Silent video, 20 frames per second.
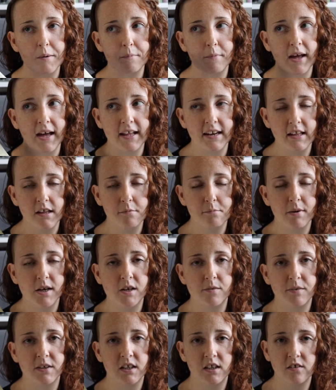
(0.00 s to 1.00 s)
edit my
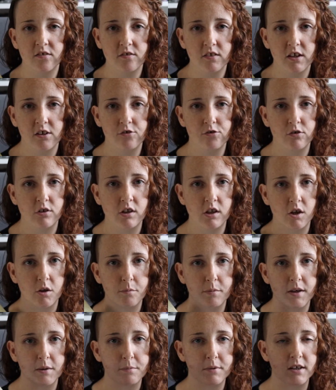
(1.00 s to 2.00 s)
reading schedule a little
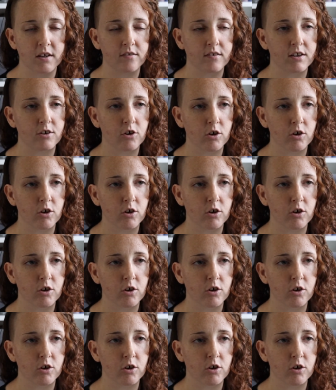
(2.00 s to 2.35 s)
bit because I